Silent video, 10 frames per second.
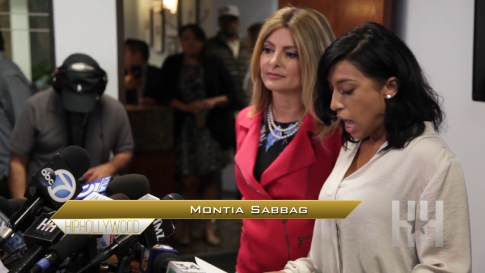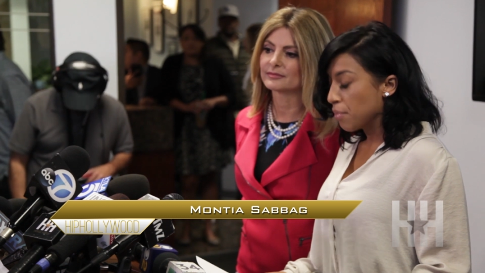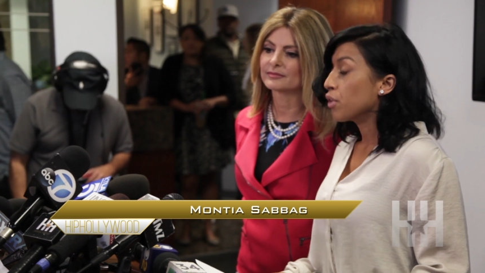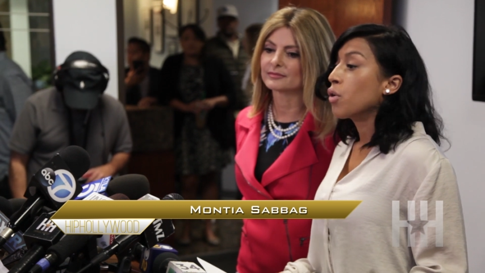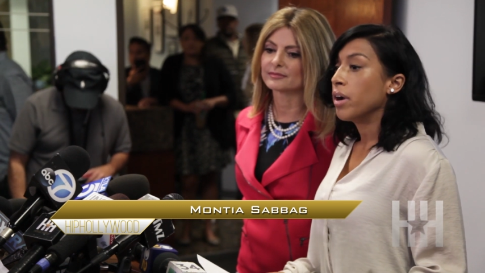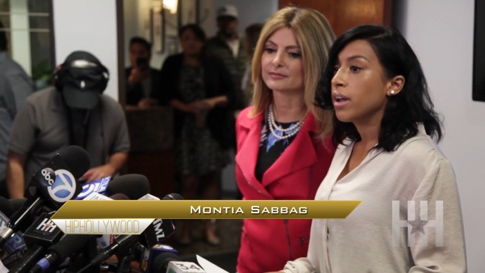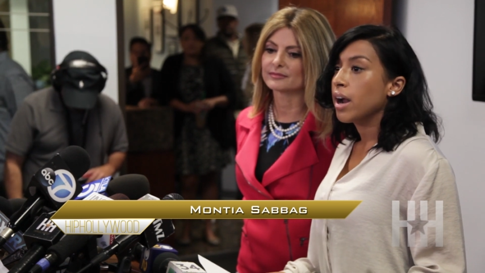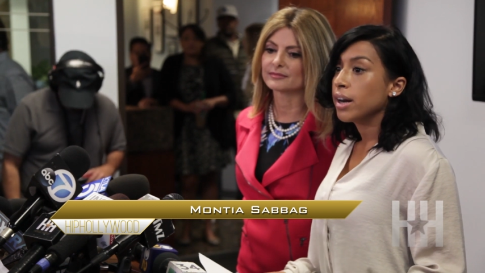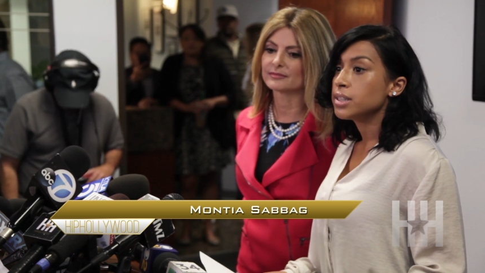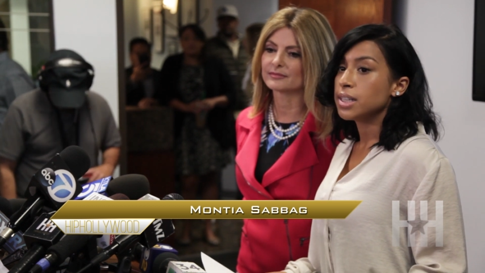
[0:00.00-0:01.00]
Speaker 1: I'm a recording
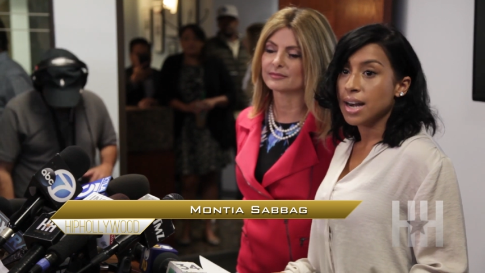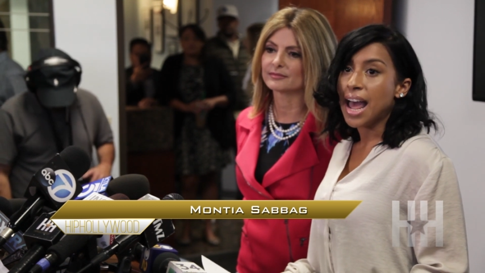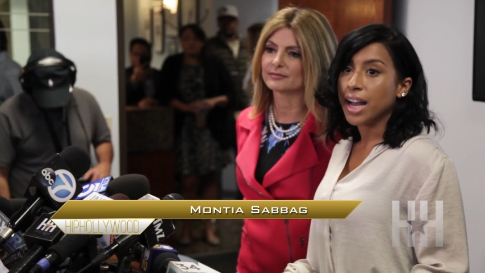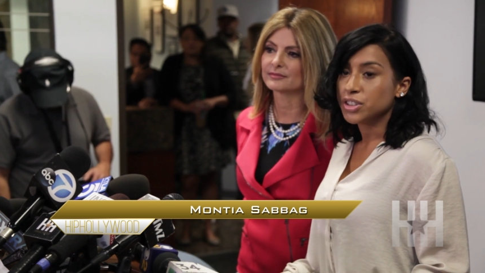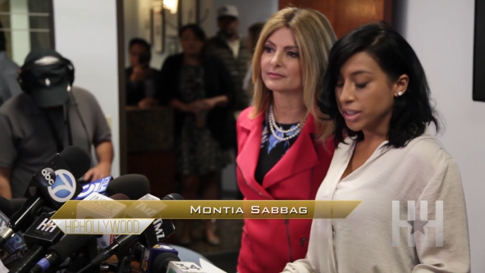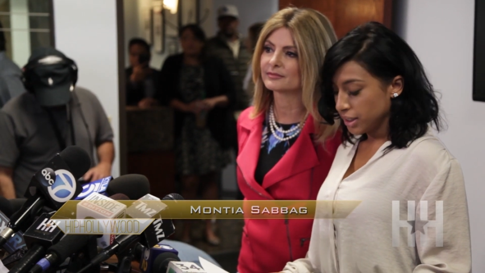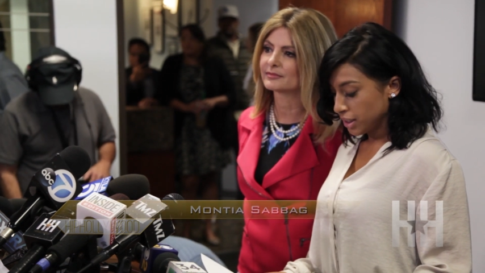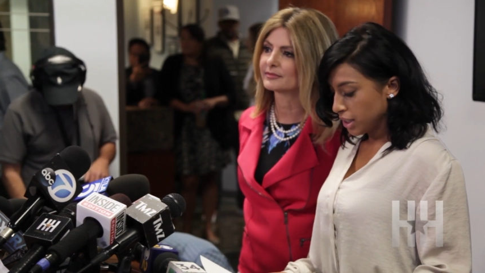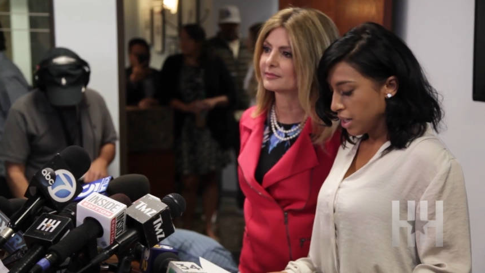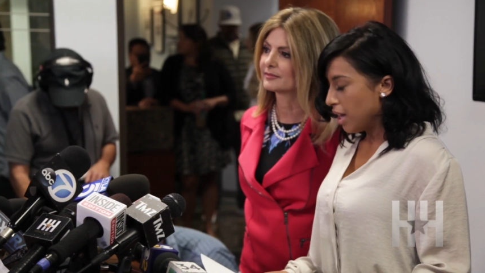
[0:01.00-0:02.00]
artist and an
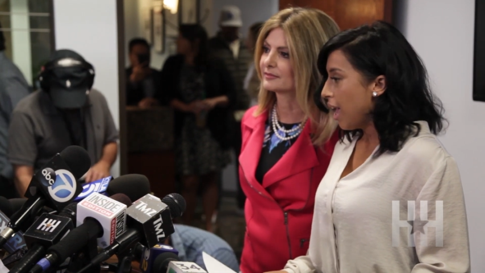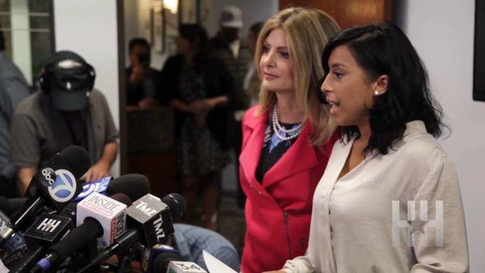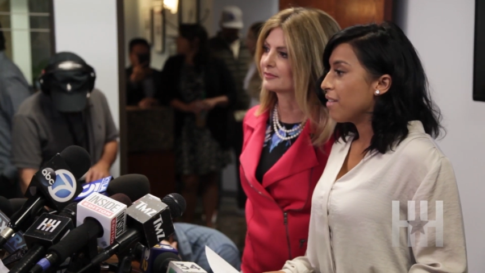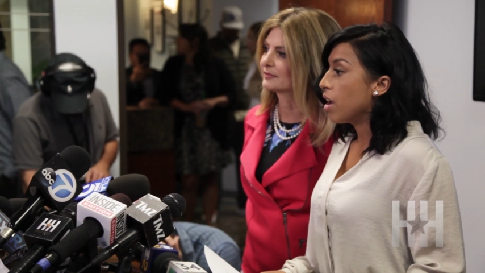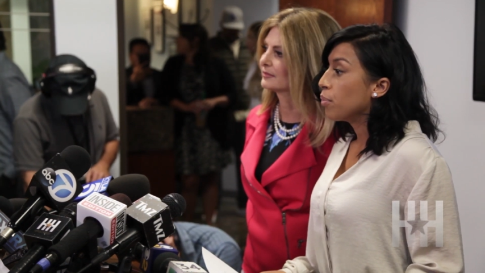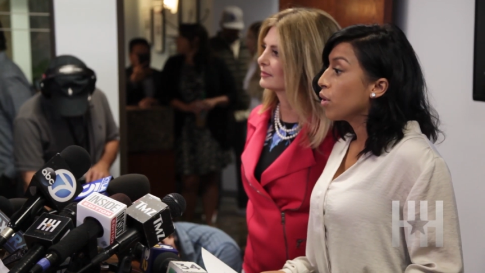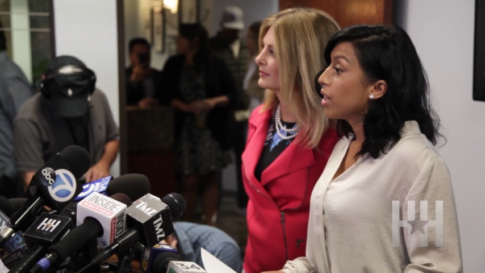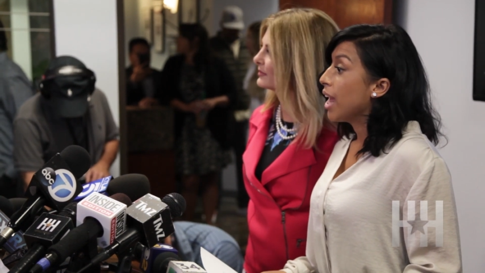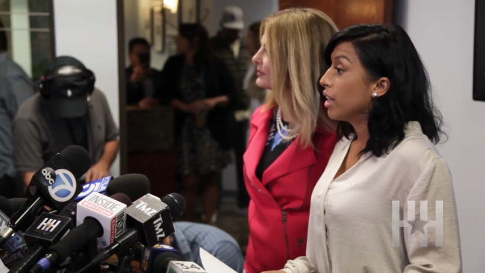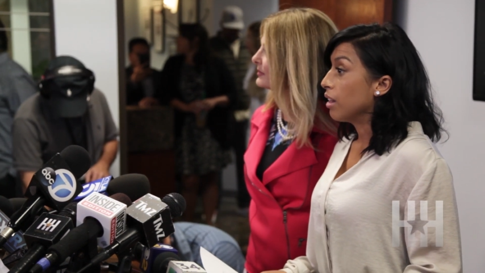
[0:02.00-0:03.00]
actress, and I've not
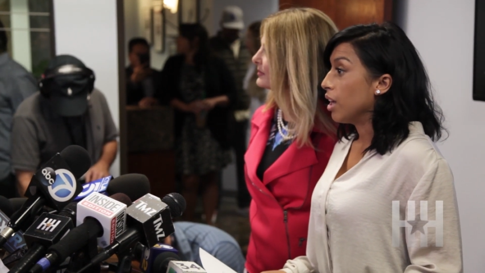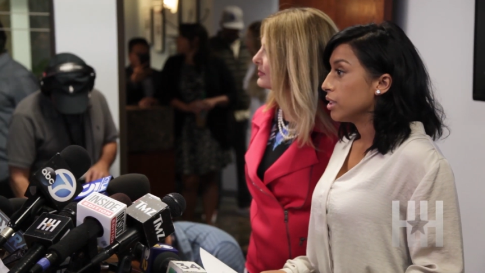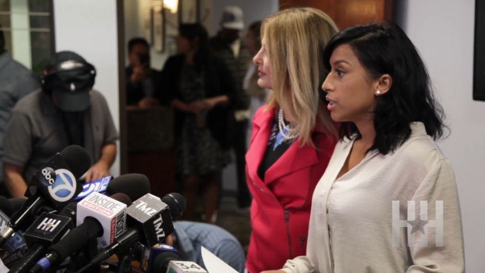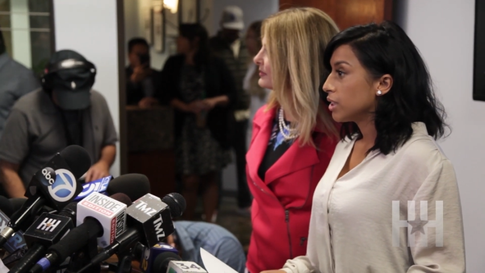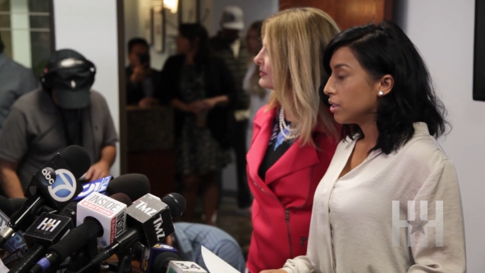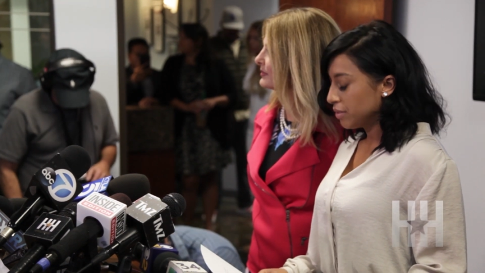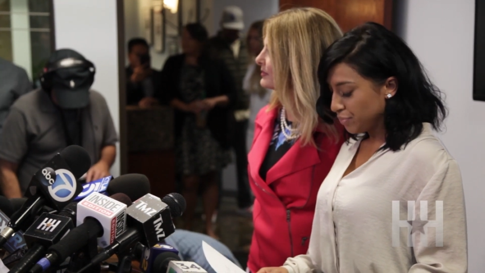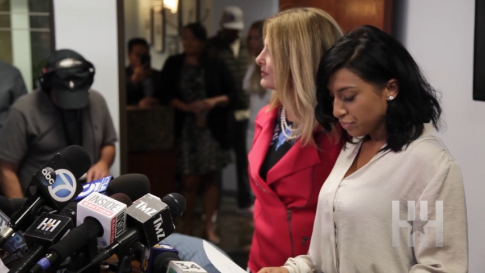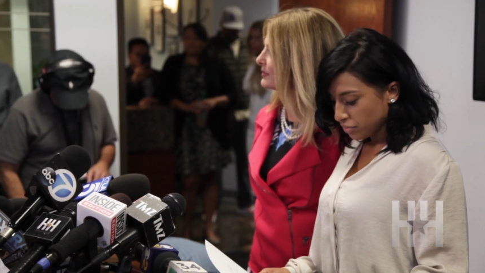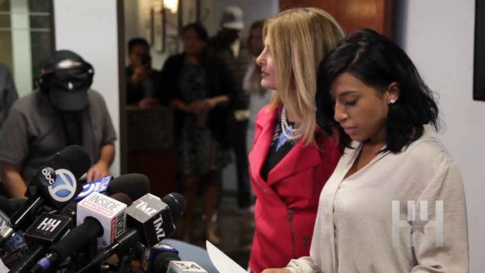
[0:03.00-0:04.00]
broken any laws.
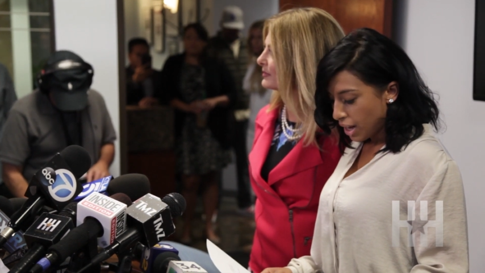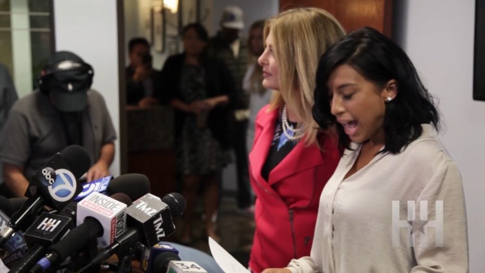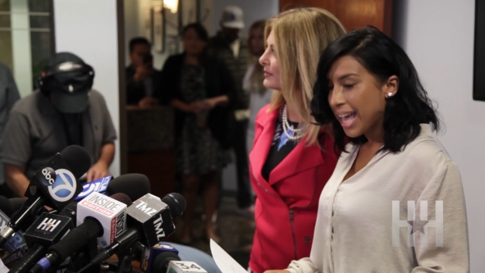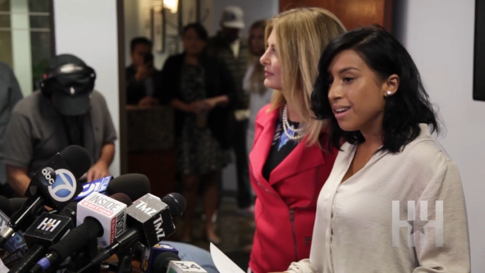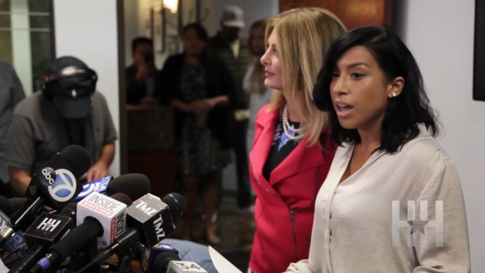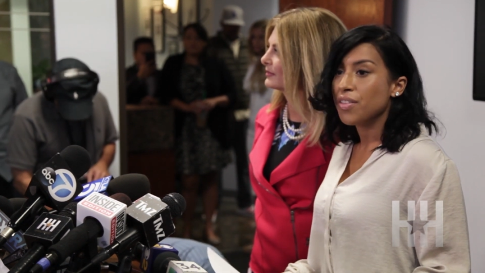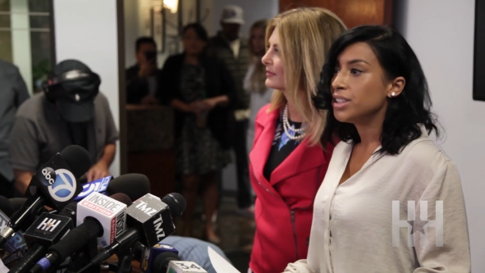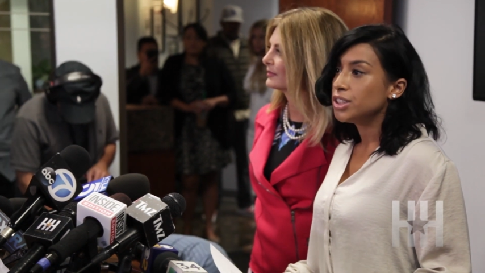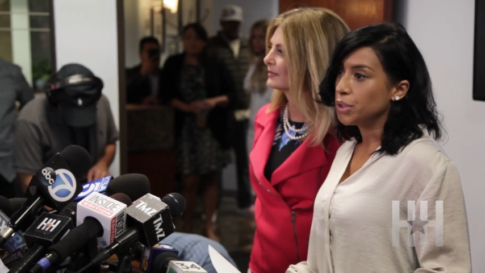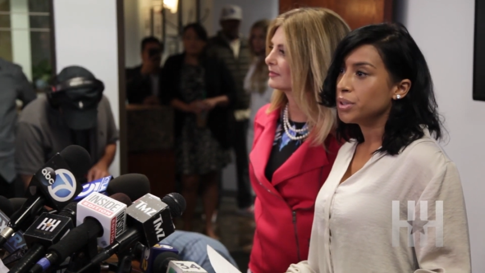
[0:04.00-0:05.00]
I had
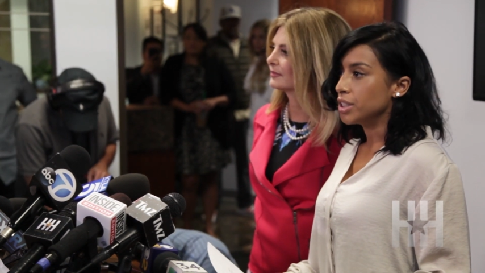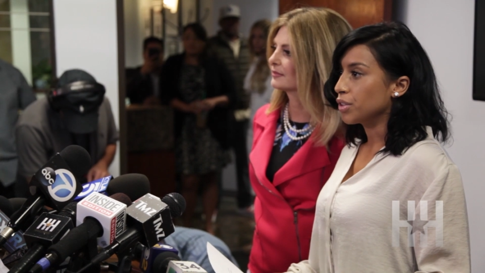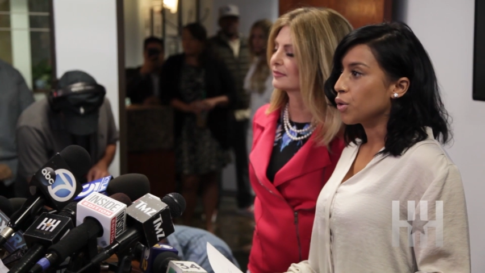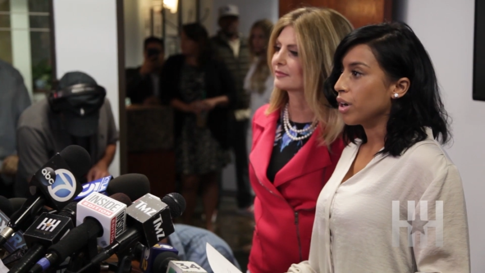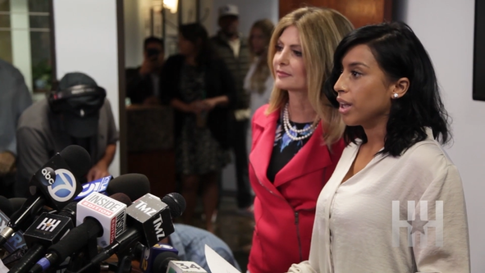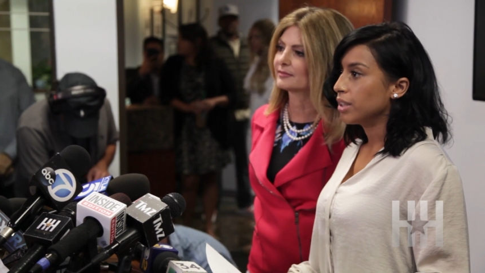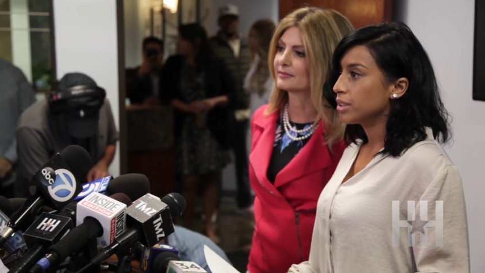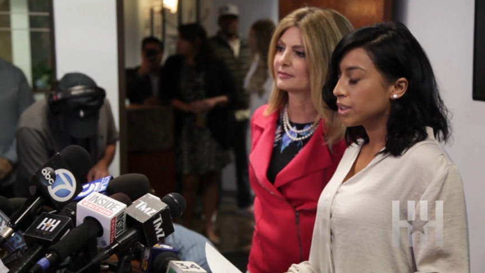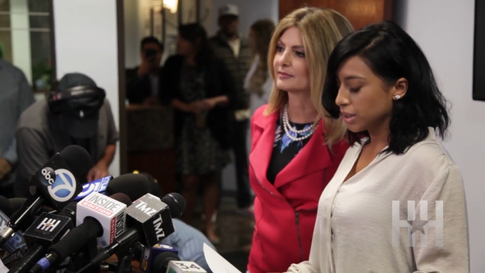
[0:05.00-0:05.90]
nothing to do with these recordings.